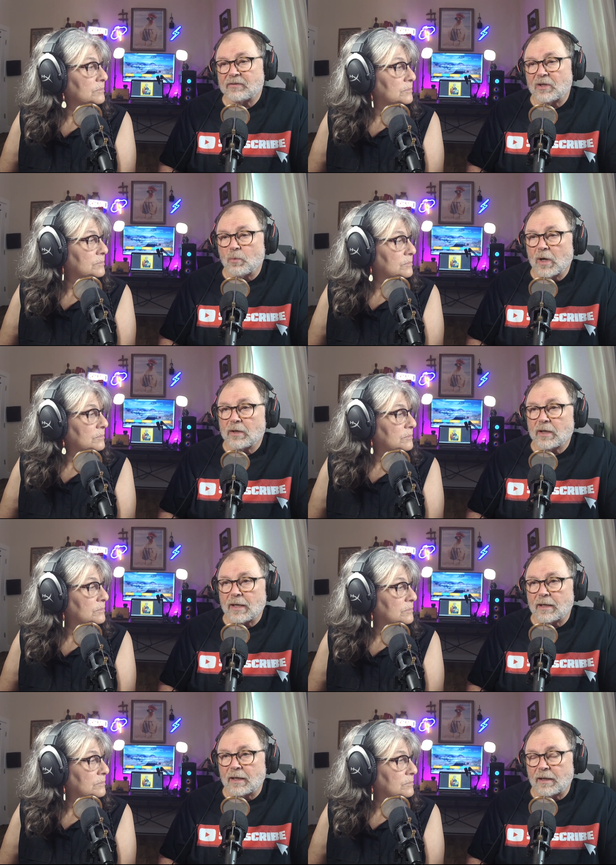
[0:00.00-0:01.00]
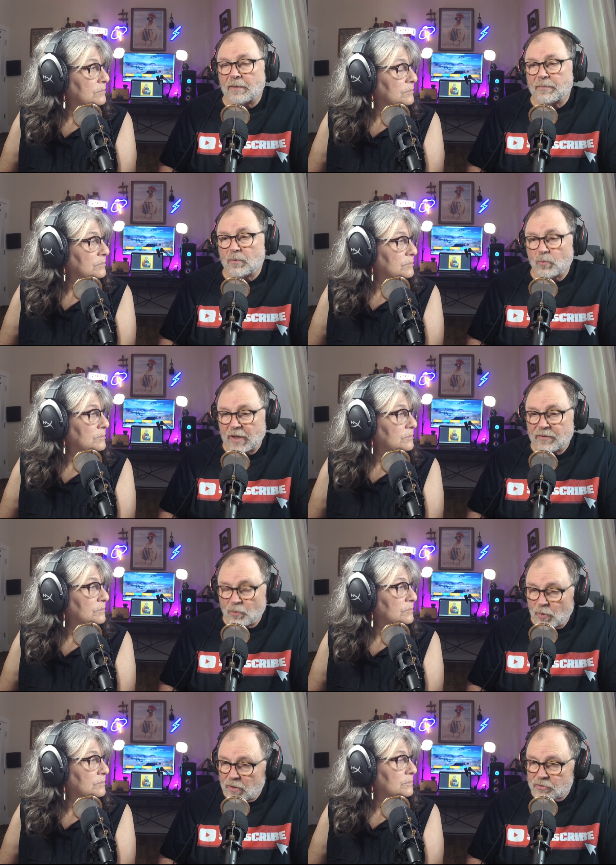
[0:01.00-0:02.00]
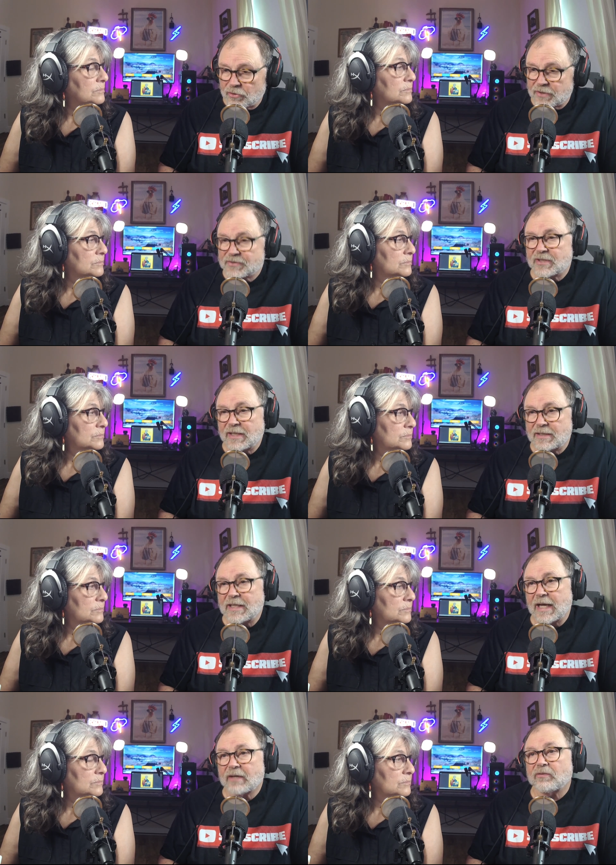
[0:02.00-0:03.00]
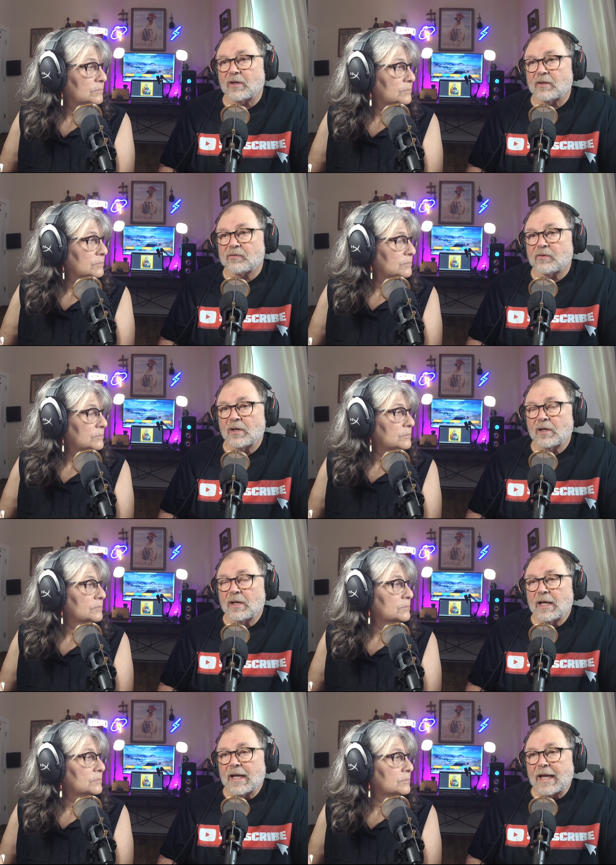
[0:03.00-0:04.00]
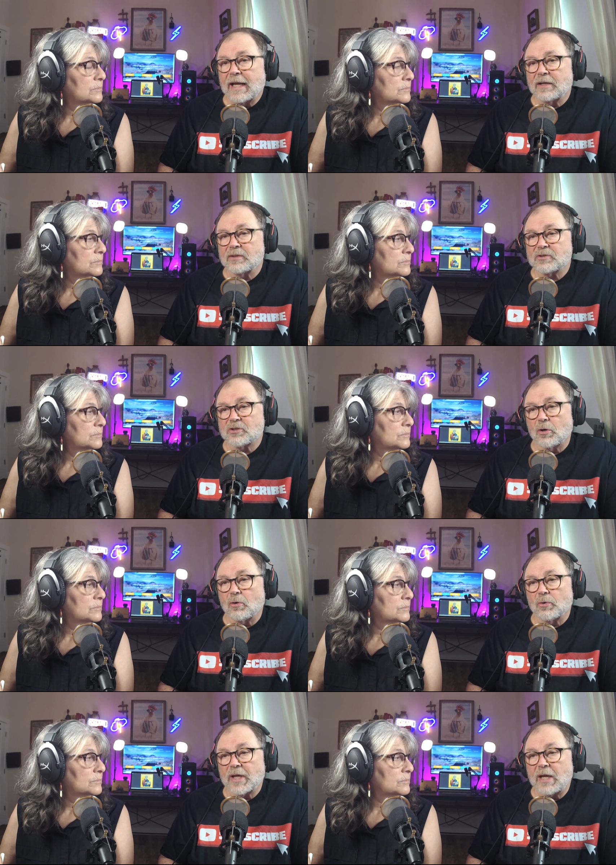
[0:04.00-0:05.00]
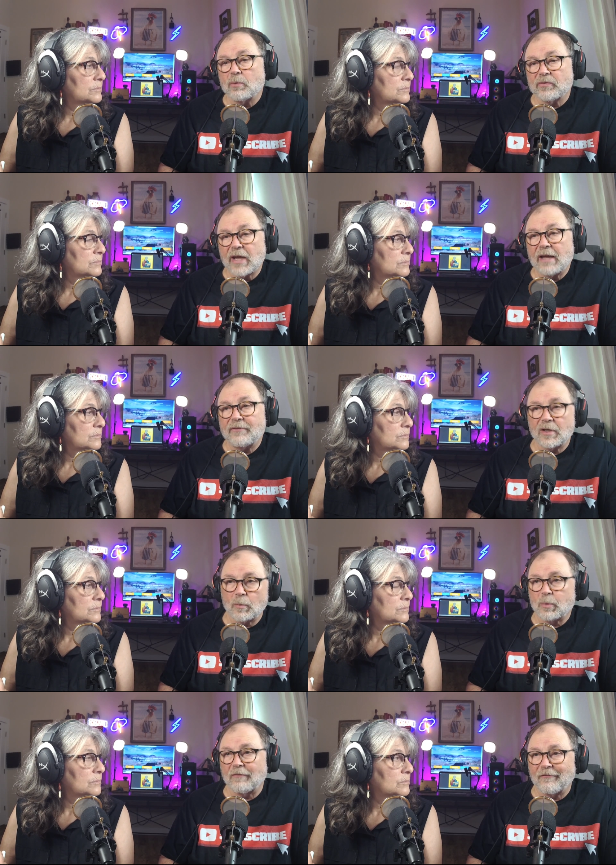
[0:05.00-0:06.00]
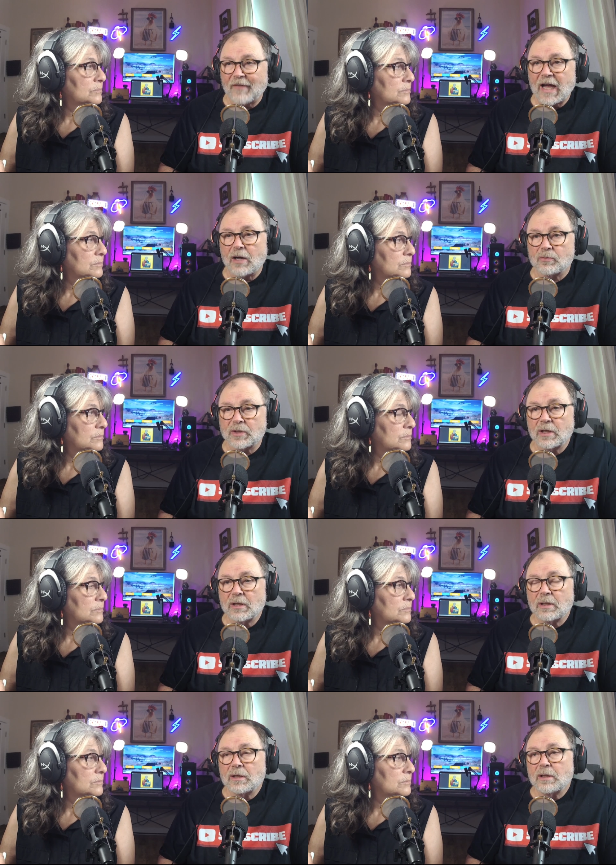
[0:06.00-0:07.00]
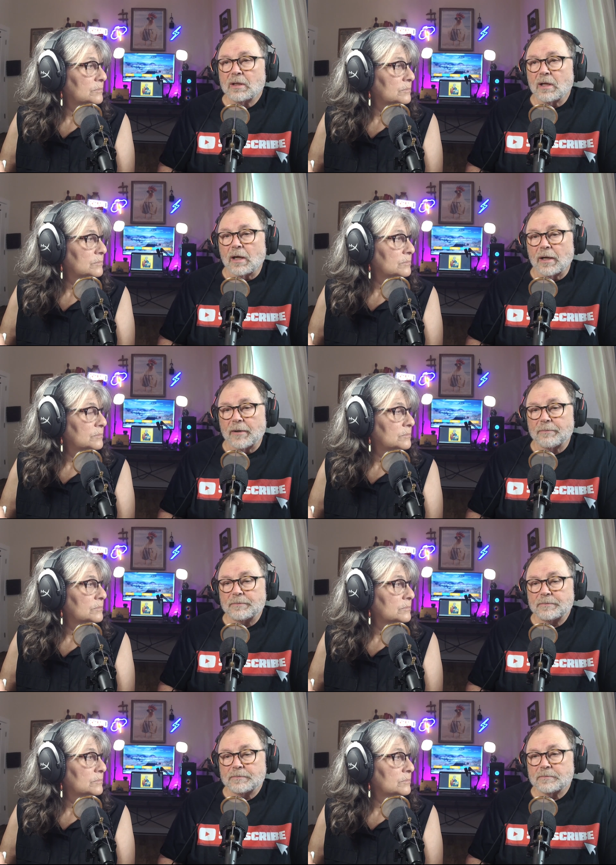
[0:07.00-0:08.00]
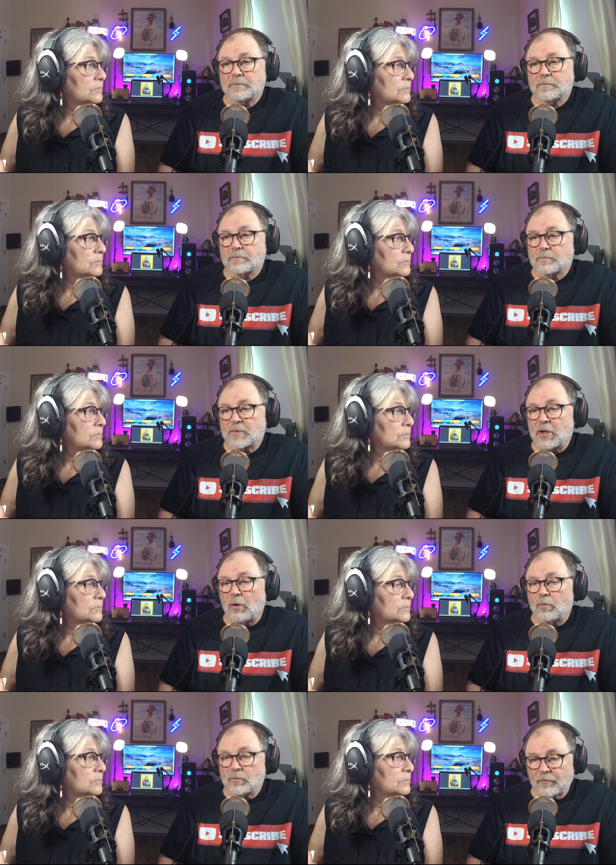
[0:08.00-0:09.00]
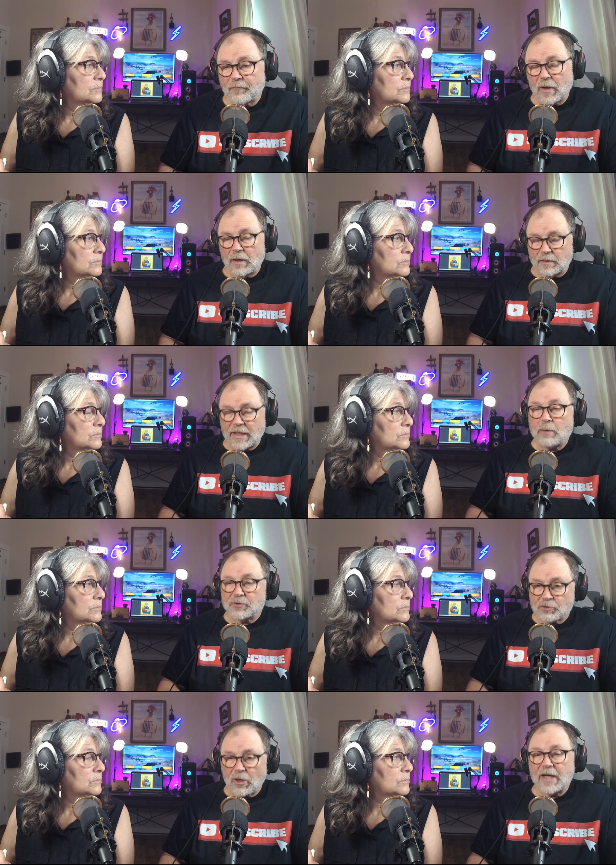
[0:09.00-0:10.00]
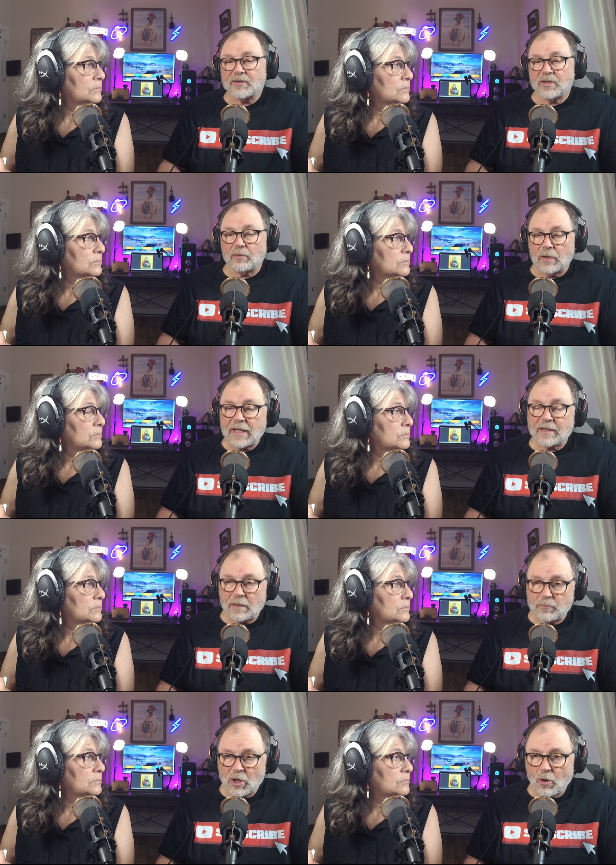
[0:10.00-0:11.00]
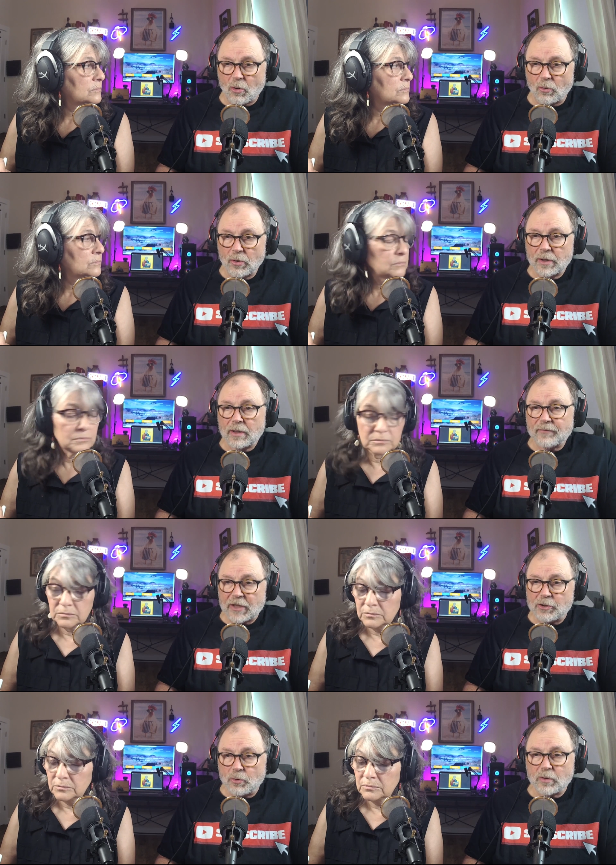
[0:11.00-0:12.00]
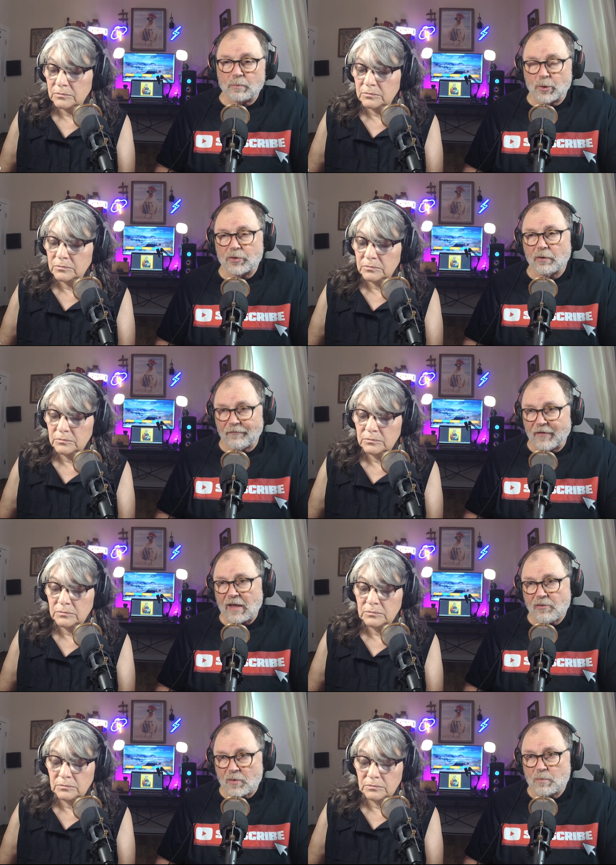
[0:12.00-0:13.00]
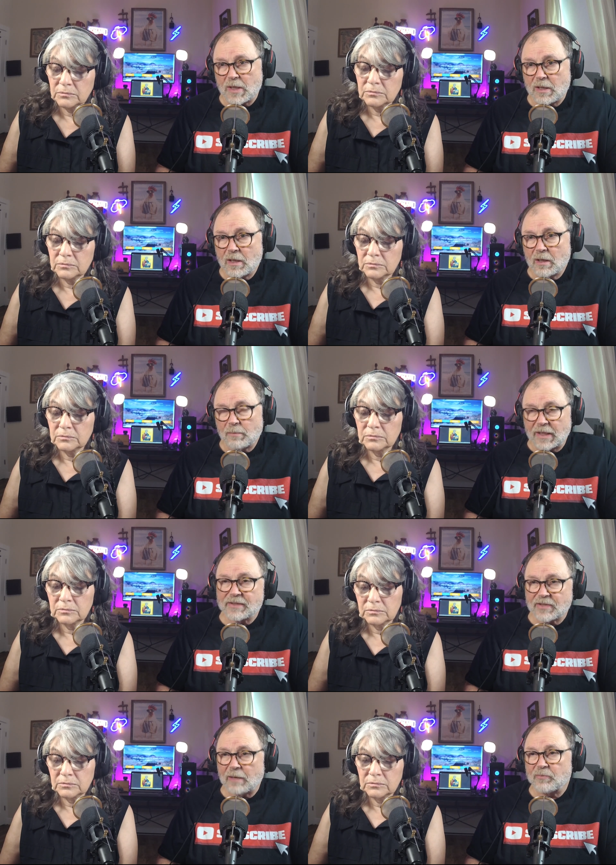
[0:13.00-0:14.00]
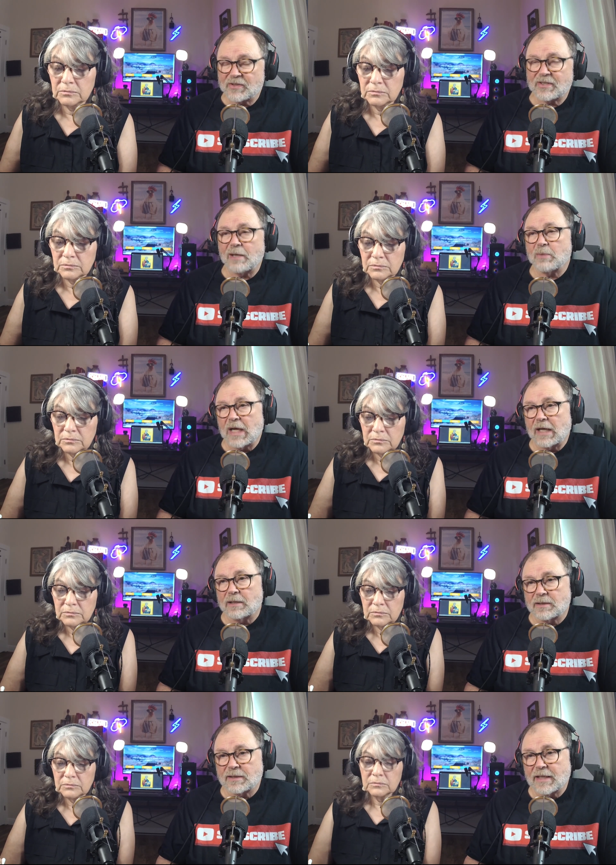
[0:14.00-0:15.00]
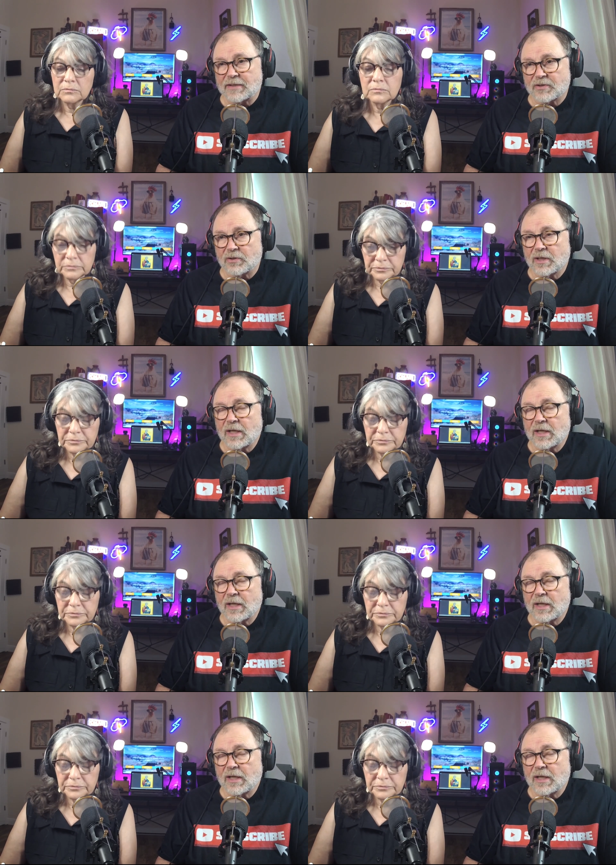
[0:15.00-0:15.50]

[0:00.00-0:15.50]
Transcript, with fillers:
Speaker 1: he was uh, in the wilderness in the Exodus. And so he was having a profound, um, you know, he was trying to let them know that you can put your faith in me because I'm the same God in the desert